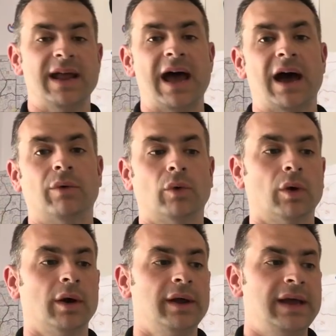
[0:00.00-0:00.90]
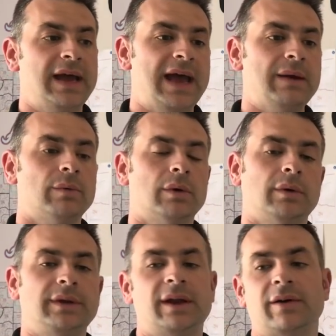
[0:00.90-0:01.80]
now, or, hey,
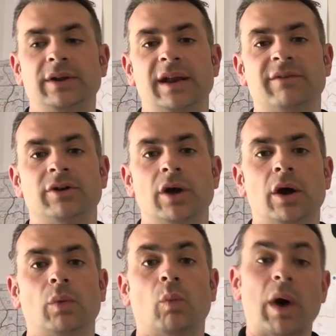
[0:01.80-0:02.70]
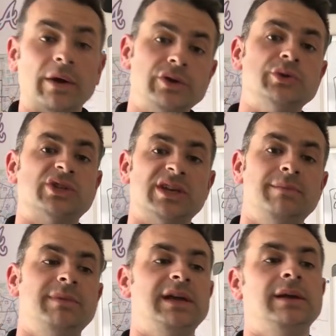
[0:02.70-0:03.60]
well, you never know, why don't you
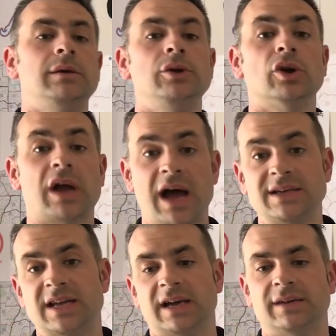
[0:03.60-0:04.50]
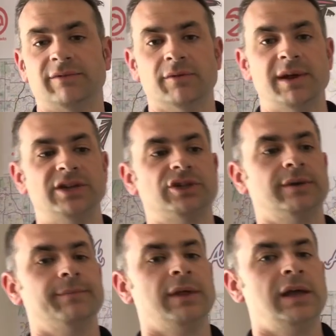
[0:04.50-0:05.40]
send me your contact information?
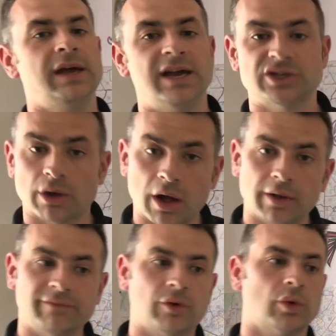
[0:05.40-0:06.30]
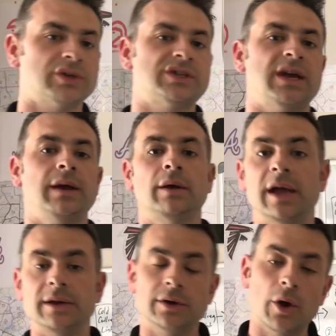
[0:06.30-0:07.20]
And so I'll, of course, say,
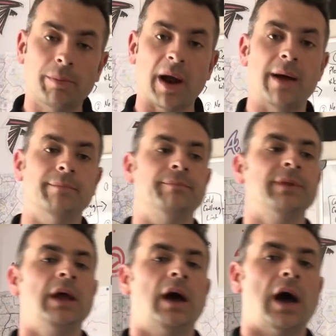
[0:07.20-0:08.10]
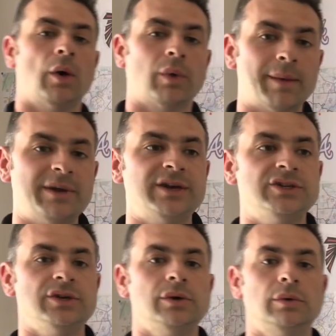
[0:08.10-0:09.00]
okay, no problem. What I'm going to
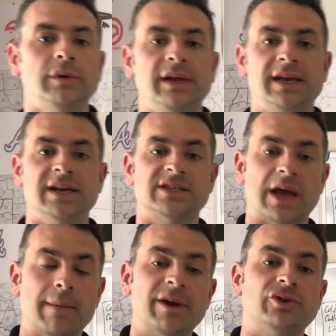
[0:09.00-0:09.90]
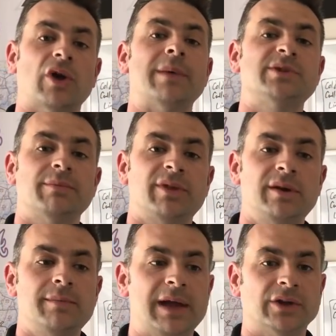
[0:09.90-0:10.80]
do is I'm going to drop something
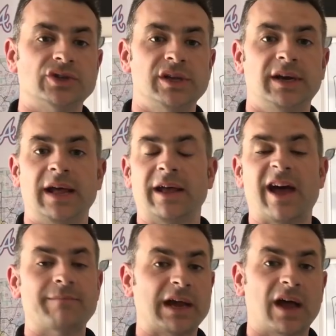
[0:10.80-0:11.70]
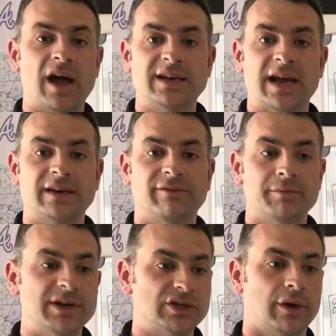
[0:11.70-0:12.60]
in the mail to you today. I have my contact
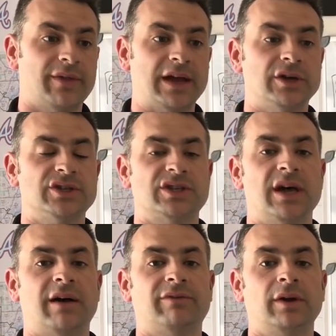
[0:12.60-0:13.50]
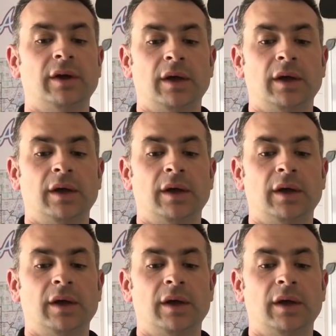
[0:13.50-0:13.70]
information, all that good stuff.